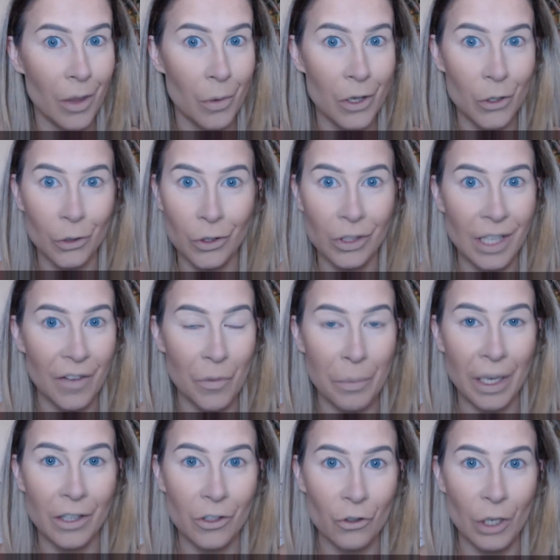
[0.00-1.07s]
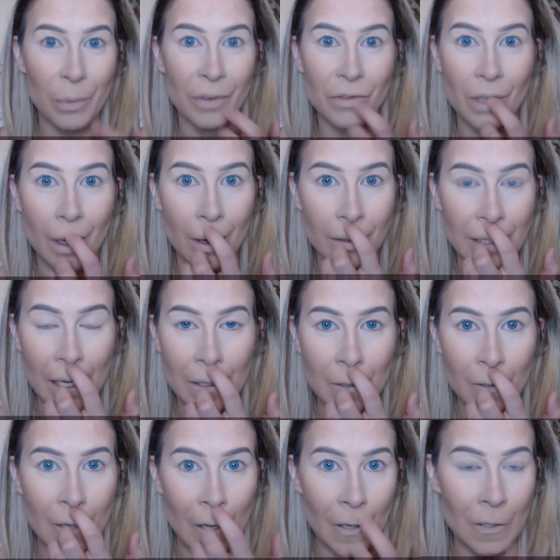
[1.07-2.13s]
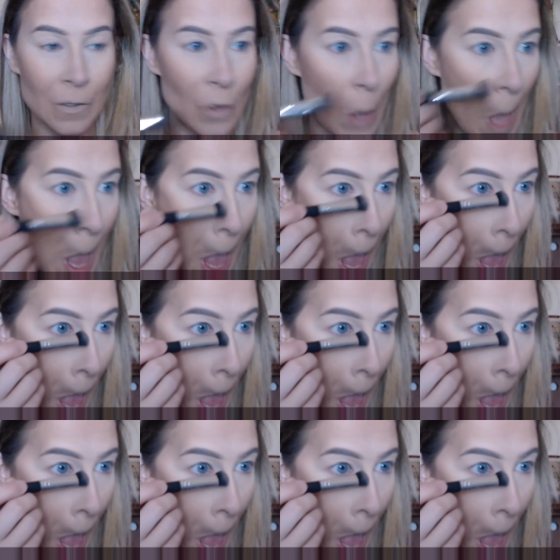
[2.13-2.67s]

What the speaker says: otherwise you'll just have a big strip of dark down your nose.